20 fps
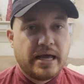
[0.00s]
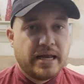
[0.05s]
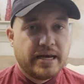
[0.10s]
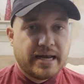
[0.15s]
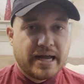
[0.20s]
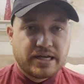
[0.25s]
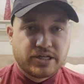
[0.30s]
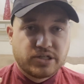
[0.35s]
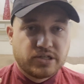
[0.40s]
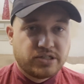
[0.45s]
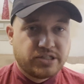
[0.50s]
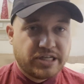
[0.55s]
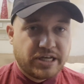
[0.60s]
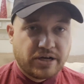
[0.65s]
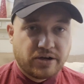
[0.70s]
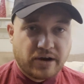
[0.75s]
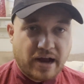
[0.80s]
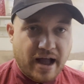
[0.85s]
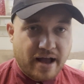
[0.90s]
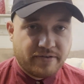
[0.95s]
National
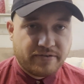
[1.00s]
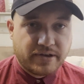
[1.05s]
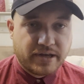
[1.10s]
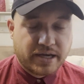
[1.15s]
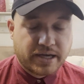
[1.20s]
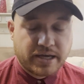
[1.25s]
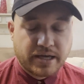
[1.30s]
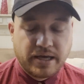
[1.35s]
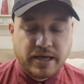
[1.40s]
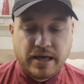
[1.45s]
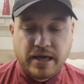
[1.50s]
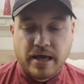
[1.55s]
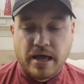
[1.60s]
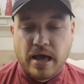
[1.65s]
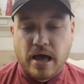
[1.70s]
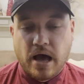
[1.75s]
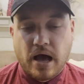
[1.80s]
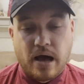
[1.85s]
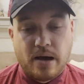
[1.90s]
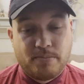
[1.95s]
Geographic,
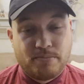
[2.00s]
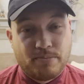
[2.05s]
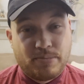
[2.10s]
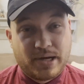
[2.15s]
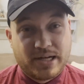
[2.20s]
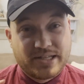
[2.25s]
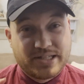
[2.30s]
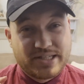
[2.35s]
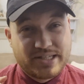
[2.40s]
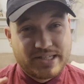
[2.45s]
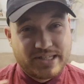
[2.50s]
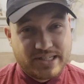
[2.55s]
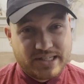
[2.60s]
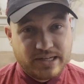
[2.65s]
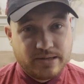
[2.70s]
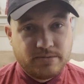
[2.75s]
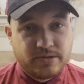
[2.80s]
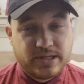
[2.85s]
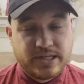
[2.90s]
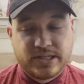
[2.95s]
but
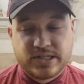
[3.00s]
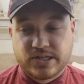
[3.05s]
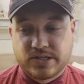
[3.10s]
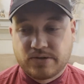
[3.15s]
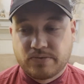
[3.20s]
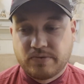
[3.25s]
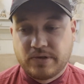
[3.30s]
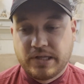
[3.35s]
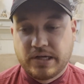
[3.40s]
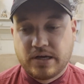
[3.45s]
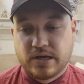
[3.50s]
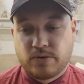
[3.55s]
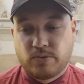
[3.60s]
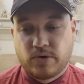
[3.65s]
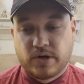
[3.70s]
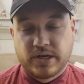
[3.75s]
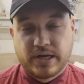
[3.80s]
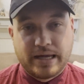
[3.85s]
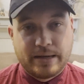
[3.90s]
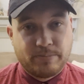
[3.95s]
Sibley's is a really good
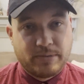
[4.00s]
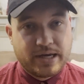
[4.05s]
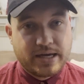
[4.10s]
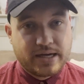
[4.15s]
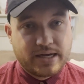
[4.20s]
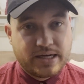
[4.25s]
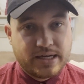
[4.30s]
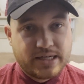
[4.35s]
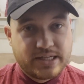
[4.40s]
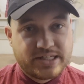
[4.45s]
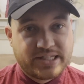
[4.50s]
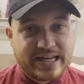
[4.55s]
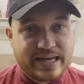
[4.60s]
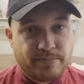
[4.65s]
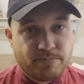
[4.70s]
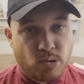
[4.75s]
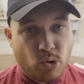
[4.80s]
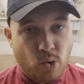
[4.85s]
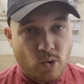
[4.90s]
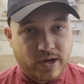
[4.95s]
one because it
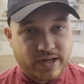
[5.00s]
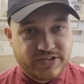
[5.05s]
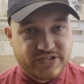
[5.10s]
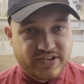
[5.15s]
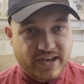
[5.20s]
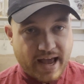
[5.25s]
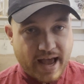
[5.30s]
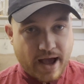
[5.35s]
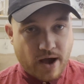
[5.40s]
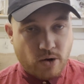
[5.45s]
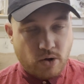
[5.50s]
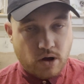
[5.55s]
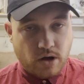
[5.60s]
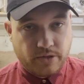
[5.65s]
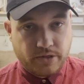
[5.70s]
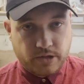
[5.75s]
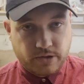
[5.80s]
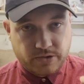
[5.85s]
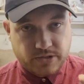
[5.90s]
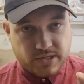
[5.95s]
points out on
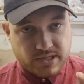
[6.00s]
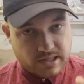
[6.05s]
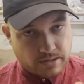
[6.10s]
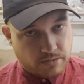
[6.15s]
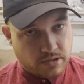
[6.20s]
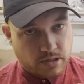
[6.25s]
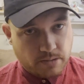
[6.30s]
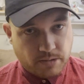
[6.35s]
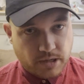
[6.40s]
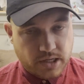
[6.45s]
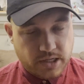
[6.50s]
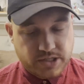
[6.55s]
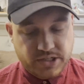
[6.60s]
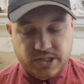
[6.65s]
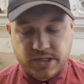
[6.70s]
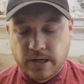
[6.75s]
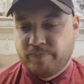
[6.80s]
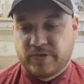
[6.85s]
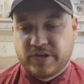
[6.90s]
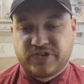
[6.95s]
those similar birds.
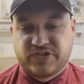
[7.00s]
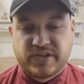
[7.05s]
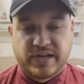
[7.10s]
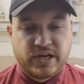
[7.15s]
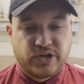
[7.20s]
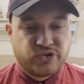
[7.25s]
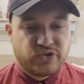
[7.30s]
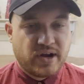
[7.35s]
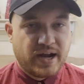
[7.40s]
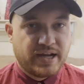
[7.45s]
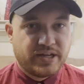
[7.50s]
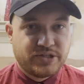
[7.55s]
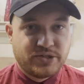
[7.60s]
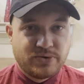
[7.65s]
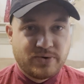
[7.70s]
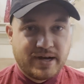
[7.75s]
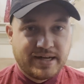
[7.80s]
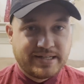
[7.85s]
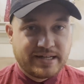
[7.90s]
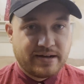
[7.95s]
Let's say you're trying to
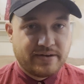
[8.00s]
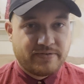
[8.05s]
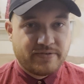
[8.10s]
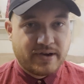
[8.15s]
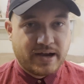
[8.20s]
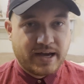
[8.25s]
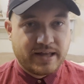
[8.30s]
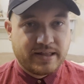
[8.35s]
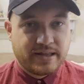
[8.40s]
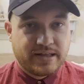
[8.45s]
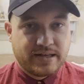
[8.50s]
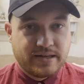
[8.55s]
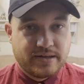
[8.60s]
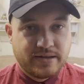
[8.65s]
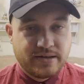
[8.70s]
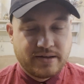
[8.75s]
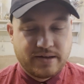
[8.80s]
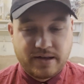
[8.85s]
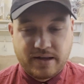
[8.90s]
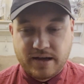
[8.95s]
identify
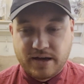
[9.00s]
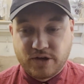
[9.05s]
a